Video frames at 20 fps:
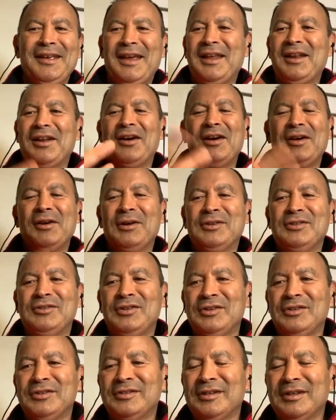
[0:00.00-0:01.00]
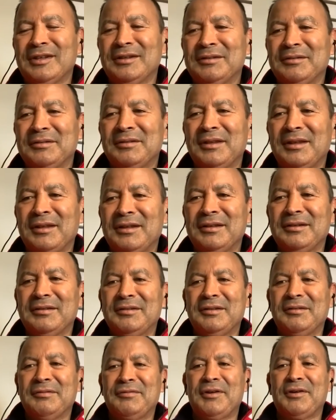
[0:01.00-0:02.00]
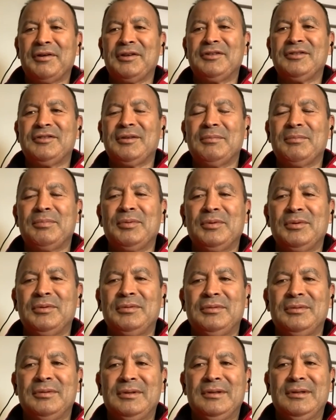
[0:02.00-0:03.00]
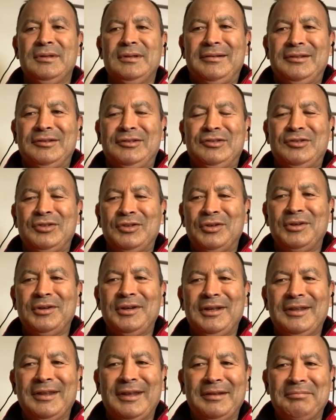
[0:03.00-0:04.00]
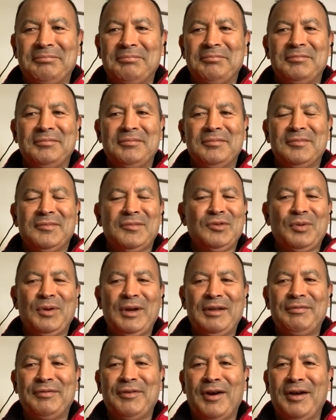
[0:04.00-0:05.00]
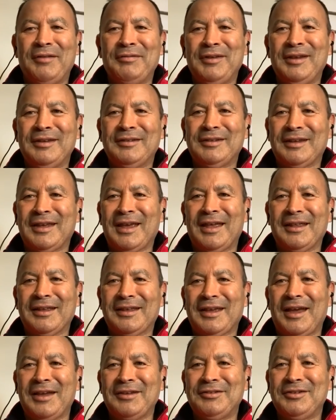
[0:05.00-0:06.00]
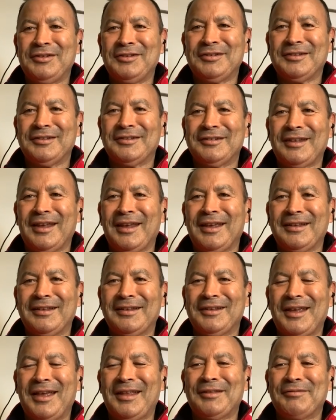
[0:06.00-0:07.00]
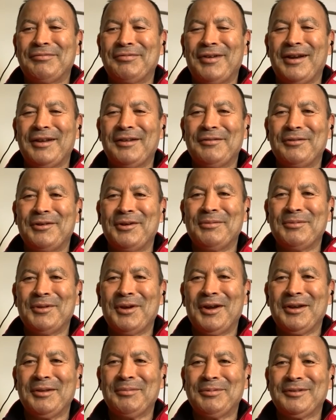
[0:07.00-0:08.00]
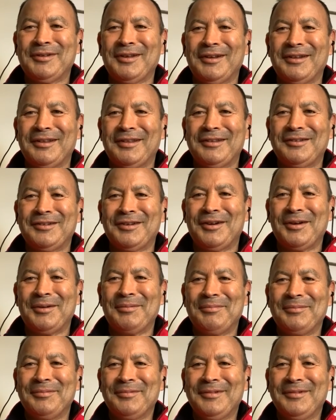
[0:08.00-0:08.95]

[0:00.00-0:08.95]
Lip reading: And I always use the very simple story that 25 years ago, the coach used to stand at the front of the room 90% of the time.